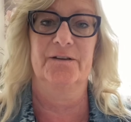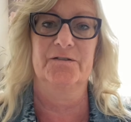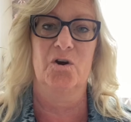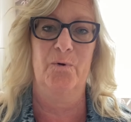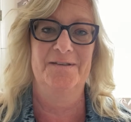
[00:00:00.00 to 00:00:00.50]

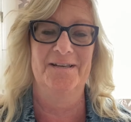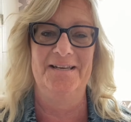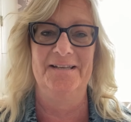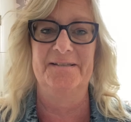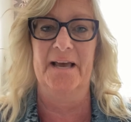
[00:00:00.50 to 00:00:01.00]
So it's a
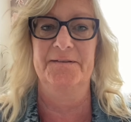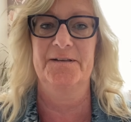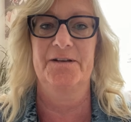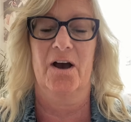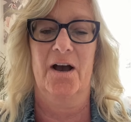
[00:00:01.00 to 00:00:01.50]

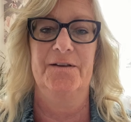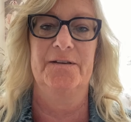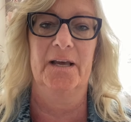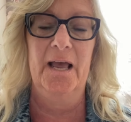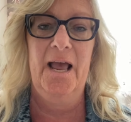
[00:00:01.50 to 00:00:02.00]

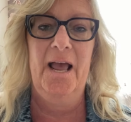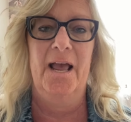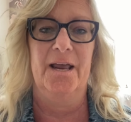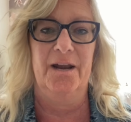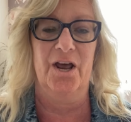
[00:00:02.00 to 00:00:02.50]
desensitizing
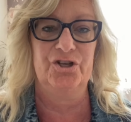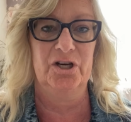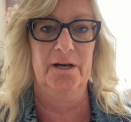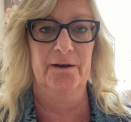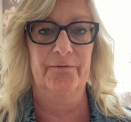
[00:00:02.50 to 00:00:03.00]

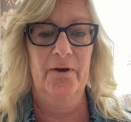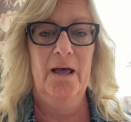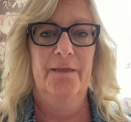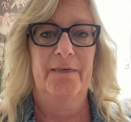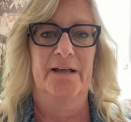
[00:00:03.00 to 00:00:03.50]
initiative.
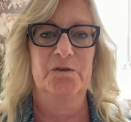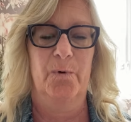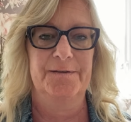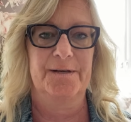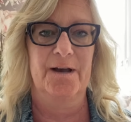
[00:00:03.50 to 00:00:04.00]
That's
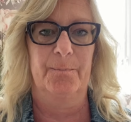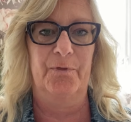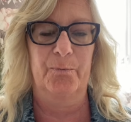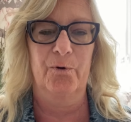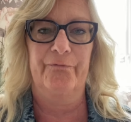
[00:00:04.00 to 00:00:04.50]
what's come
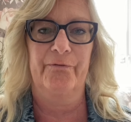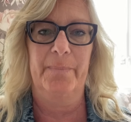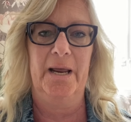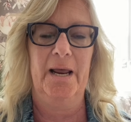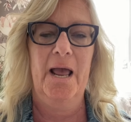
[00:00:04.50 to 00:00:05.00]
through for
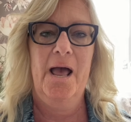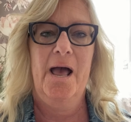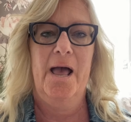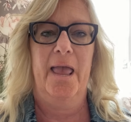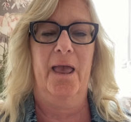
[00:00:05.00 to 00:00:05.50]
me.
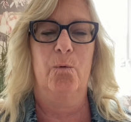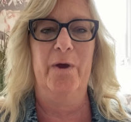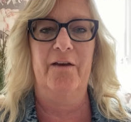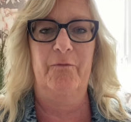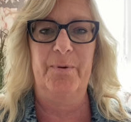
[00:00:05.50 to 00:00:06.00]
And
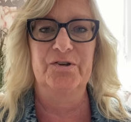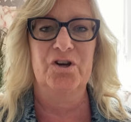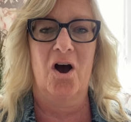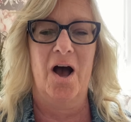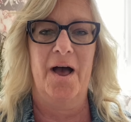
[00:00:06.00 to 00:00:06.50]
we have been
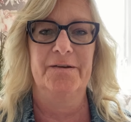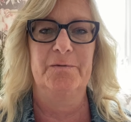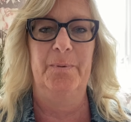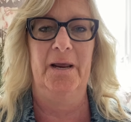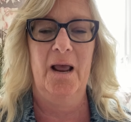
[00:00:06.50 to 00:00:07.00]
taught
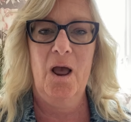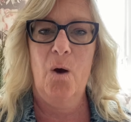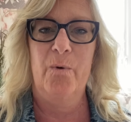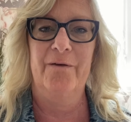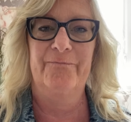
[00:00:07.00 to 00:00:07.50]
to be,
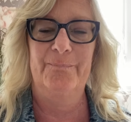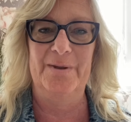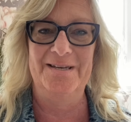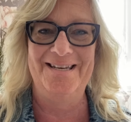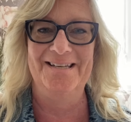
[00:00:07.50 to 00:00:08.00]
we've
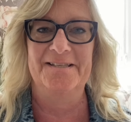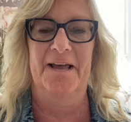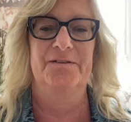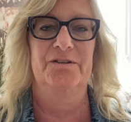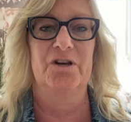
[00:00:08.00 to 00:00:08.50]
been
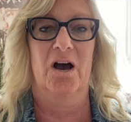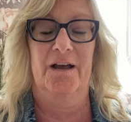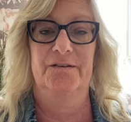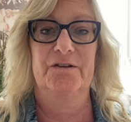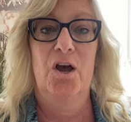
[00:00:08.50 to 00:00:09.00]

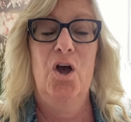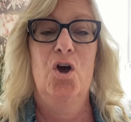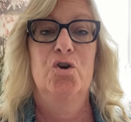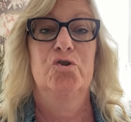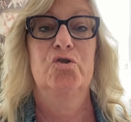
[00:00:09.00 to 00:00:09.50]
desensitized
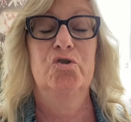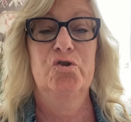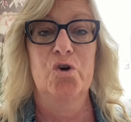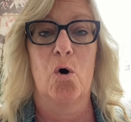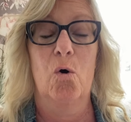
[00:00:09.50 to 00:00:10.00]

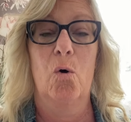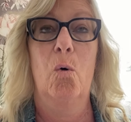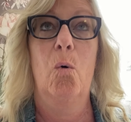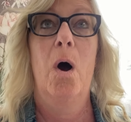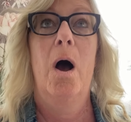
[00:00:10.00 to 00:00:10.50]
so